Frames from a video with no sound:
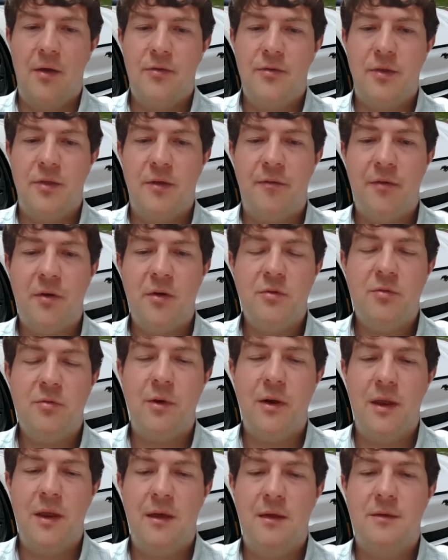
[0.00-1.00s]
So the first
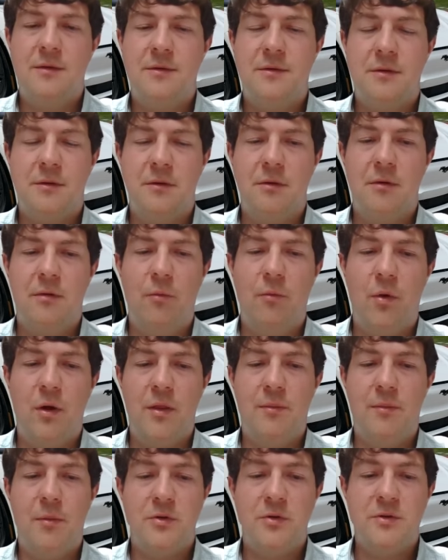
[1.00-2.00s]
one is one
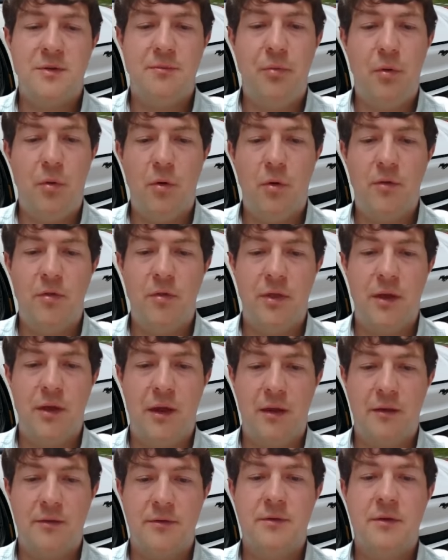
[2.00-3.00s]
of the most important
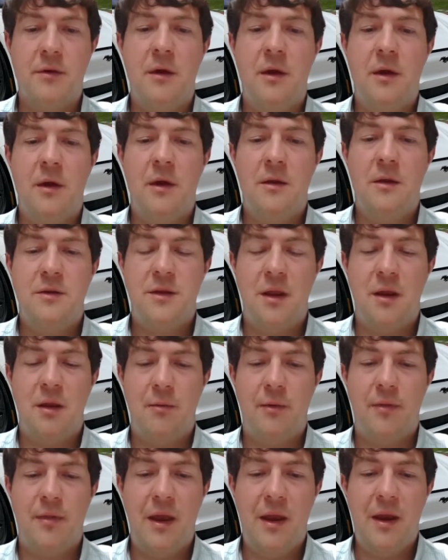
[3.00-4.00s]
things
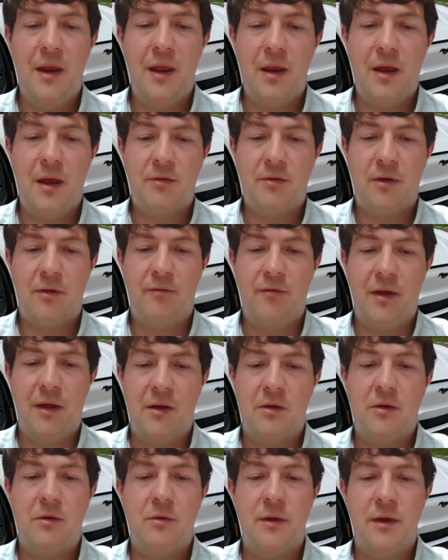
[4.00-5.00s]
dealing with any electric
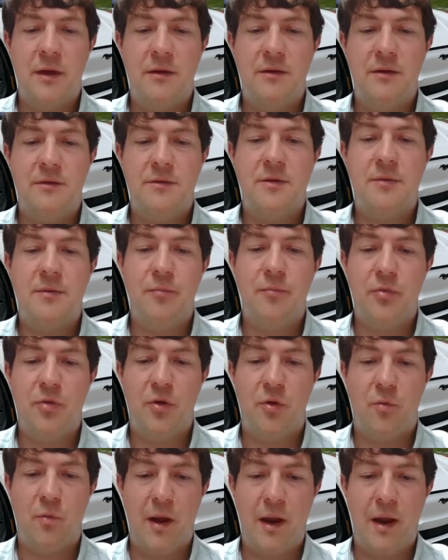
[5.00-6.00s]
vehicle is
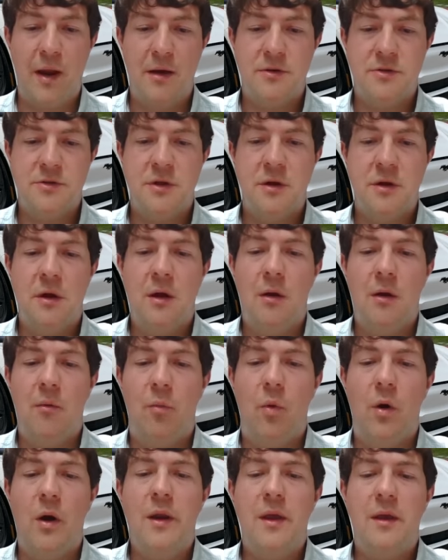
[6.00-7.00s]
the range.
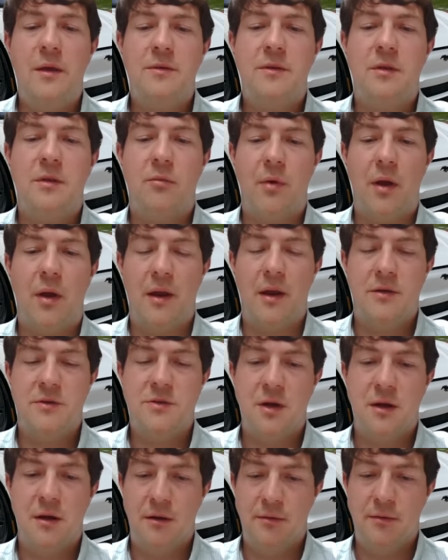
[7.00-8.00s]
What is the
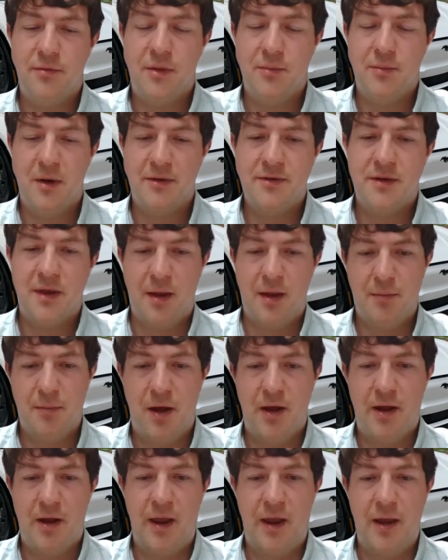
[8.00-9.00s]
range of the Mustang
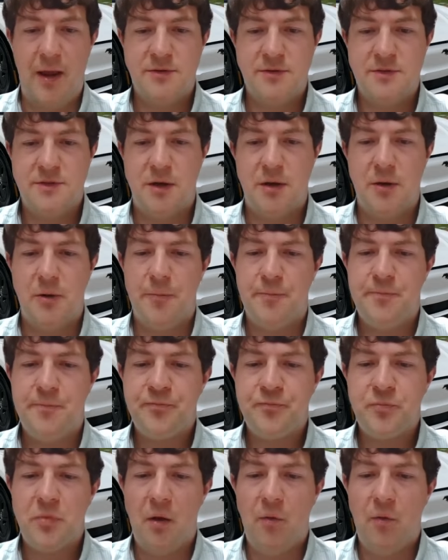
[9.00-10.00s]
Mach-E? So
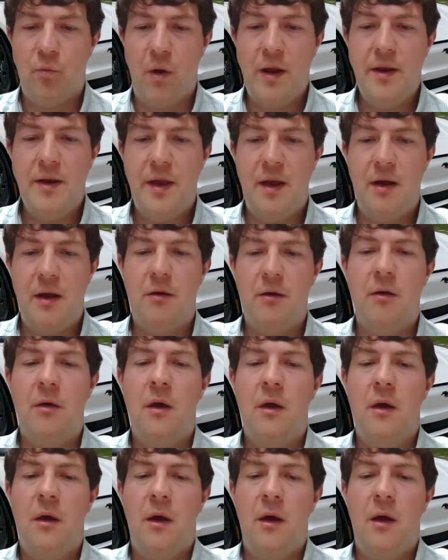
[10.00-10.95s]
right now,